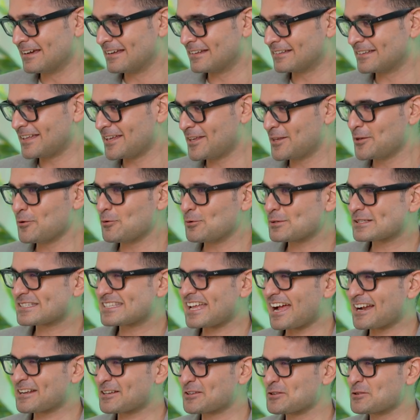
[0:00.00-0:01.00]
they use
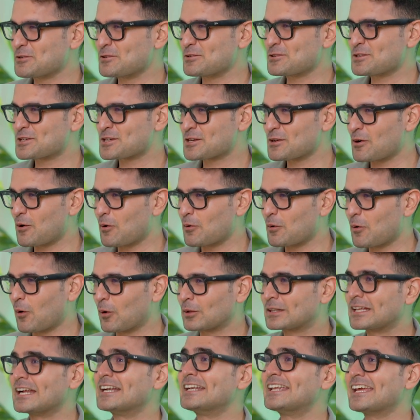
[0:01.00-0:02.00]
that to
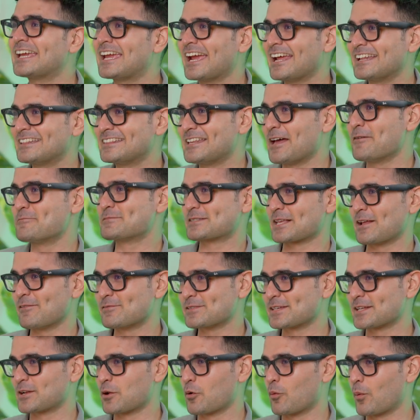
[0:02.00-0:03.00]
authenticate
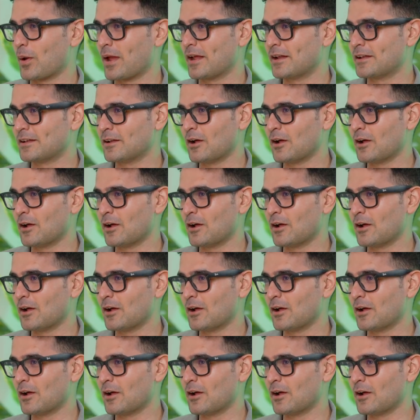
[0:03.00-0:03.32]
themselves in a way.